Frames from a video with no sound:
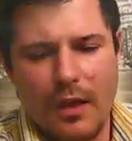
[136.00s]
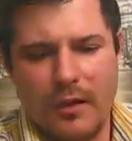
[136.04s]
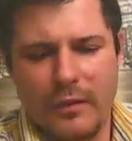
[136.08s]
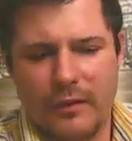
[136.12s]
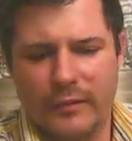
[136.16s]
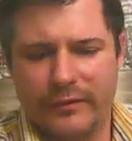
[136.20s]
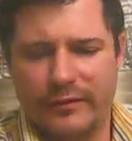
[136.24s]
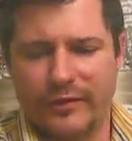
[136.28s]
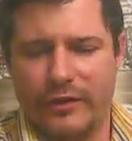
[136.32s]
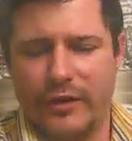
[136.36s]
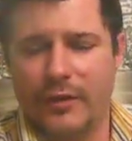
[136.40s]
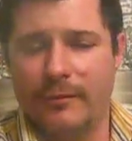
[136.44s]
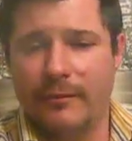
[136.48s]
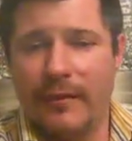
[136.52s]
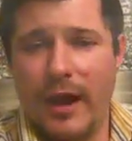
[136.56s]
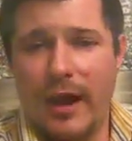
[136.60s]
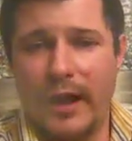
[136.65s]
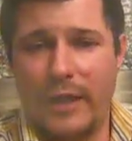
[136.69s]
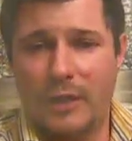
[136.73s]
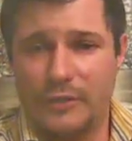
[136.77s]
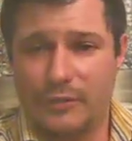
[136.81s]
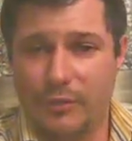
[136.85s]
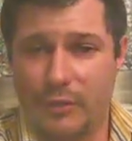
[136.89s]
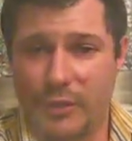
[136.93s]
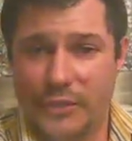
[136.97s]
Very
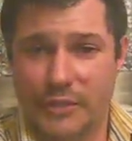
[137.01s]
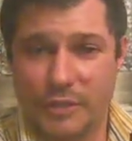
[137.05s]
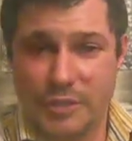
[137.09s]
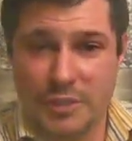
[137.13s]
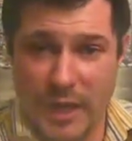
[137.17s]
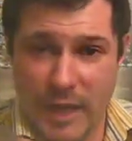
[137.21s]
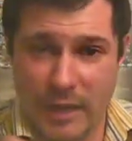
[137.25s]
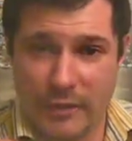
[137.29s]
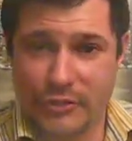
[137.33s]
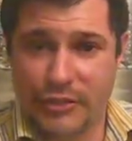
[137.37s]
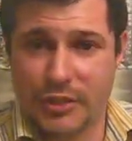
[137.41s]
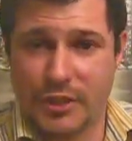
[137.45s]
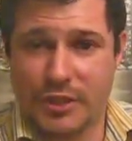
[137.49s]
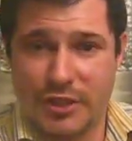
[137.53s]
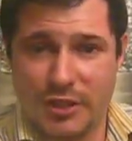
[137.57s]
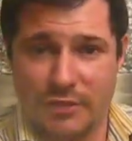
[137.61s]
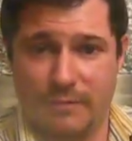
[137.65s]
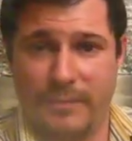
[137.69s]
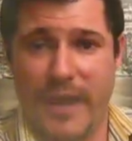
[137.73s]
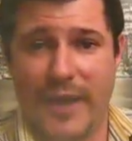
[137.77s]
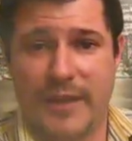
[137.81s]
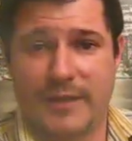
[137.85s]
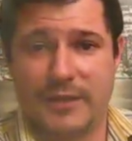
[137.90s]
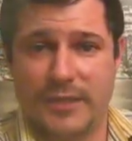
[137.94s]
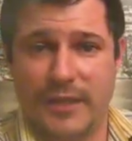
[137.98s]
mild, which I was
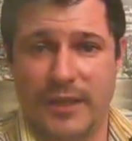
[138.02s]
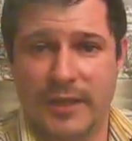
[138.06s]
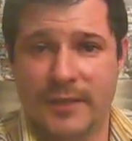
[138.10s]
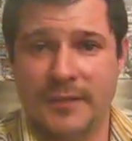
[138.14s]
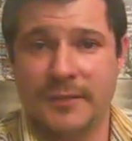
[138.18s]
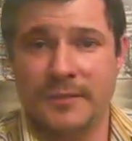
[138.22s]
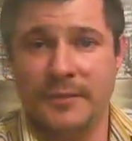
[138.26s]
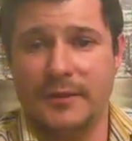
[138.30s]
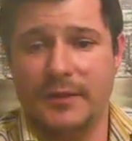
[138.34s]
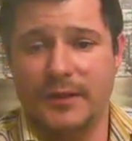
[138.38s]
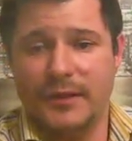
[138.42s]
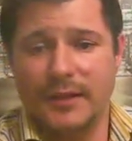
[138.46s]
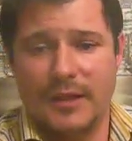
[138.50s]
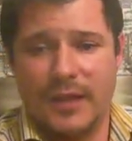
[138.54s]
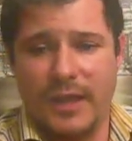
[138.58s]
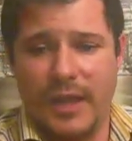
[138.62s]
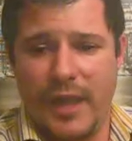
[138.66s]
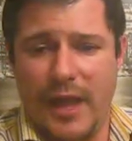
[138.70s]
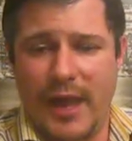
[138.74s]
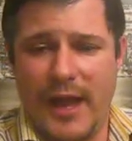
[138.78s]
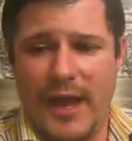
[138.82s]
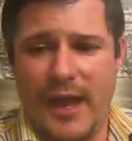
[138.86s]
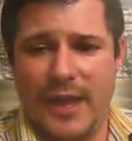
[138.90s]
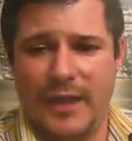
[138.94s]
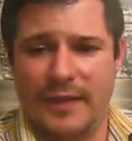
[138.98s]
expecting,
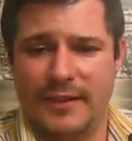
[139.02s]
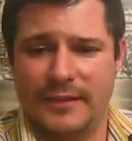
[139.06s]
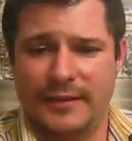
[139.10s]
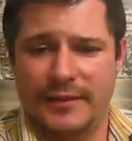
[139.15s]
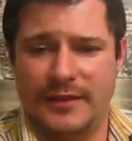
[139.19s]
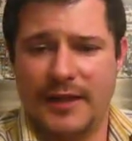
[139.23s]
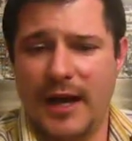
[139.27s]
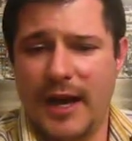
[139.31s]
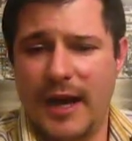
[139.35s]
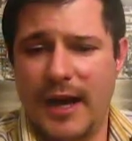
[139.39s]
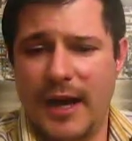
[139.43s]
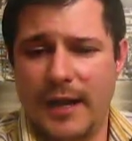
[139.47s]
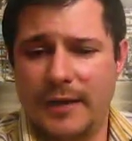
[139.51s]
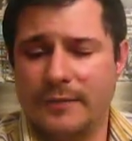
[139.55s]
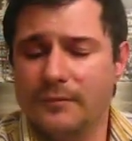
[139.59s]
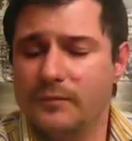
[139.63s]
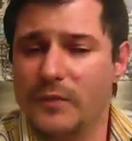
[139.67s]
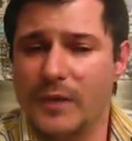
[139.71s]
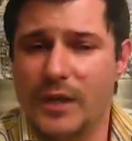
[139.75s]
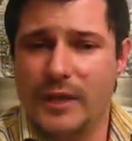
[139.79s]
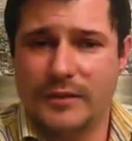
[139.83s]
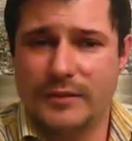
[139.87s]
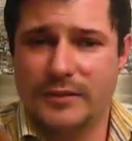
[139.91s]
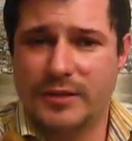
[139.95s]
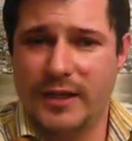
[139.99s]
and
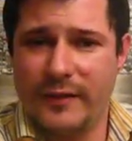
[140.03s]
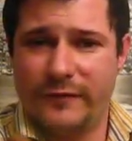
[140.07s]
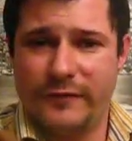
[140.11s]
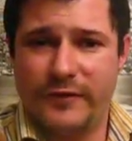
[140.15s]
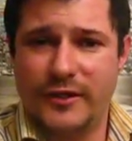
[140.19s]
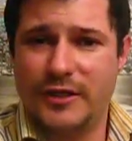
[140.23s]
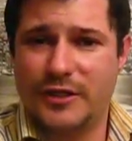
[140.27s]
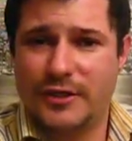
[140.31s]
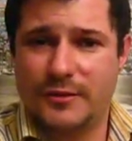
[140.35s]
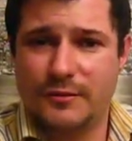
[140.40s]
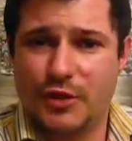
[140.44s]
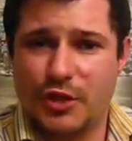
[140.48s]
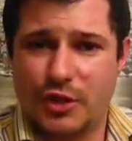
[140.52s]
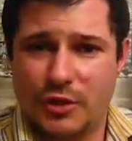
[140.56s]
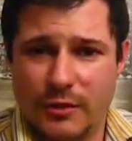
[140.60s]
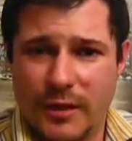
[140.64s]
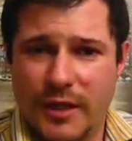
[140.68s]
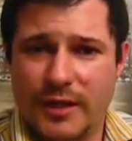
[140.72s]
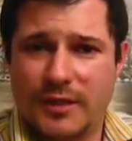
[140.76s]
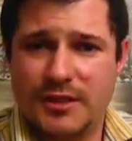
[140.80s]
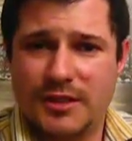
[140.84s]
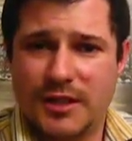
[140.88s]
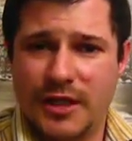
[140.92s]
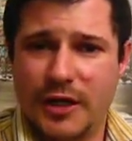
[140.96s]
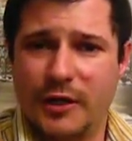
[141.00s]
definitely some
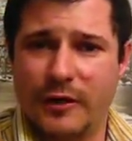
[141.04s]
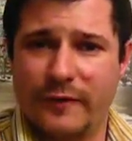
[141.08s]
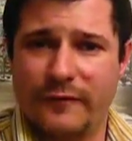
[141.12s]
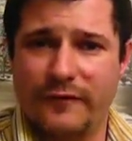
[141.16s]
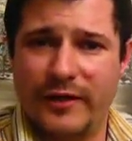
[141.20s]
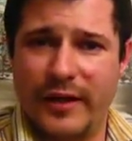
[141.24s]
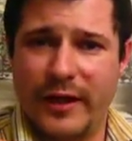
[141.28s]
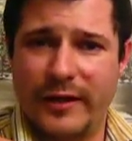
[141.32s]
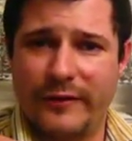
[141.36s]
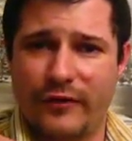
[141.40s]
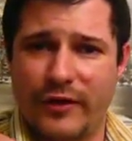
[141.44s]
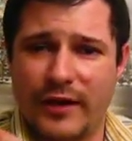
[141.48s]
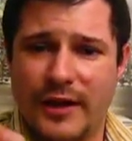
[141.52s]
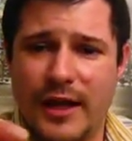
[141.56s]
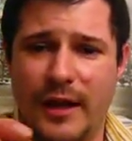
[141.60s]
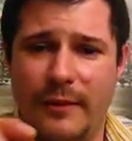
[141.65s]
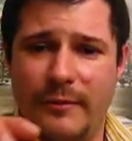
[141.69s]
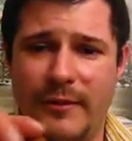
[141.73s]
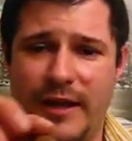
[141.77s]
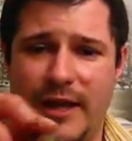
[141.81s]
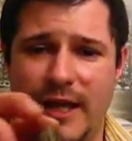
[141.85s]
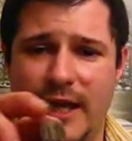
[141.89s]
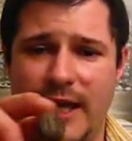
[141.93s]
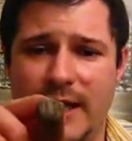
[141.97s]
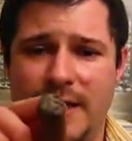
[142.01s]
sweet cedar flavor
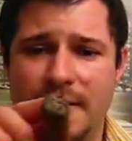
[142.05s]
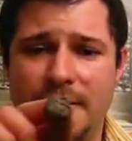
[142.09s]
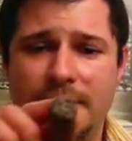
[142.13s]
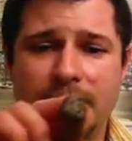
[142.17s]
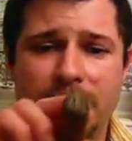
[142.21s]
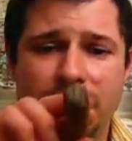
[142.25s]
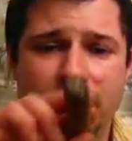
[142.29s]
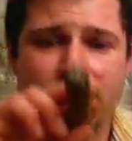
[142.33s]
coming in.